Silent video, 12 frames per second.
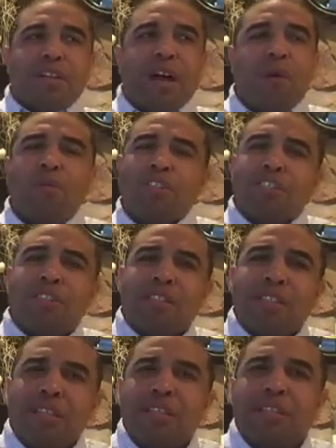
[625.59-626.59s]
I want you
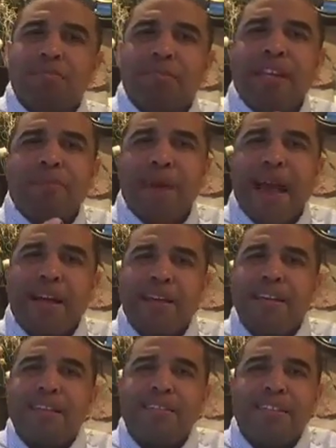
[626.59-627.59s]
to think back
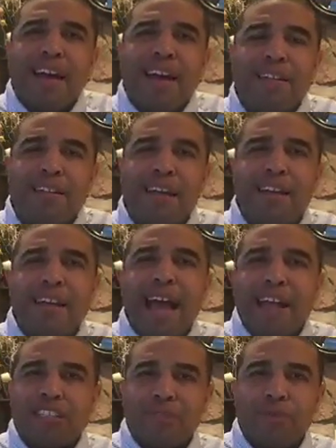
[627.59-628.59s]
again to that
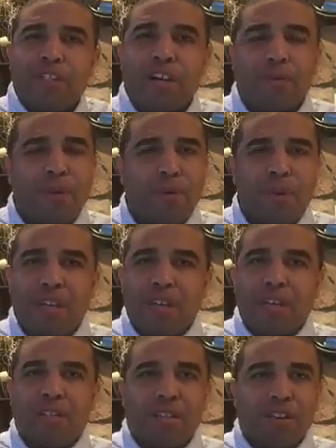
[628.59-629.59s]
analogy we talked about with
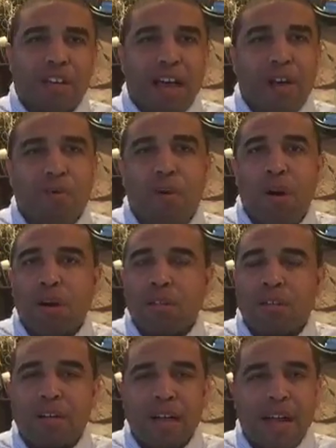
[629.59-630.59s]
kids learning how to walk,
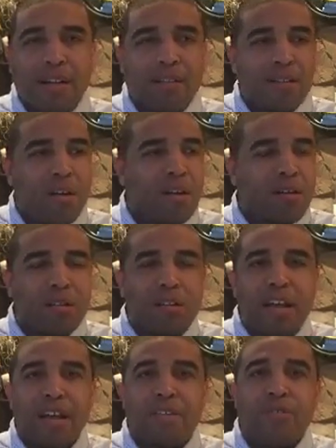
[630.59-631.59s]
learning how to talk,
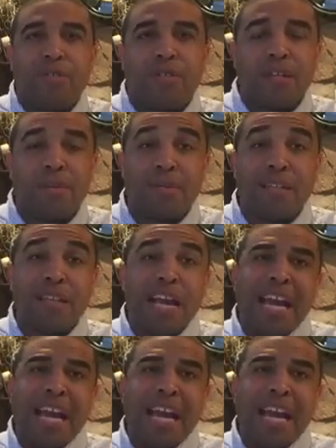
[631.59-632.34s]
learning how to do those types of things.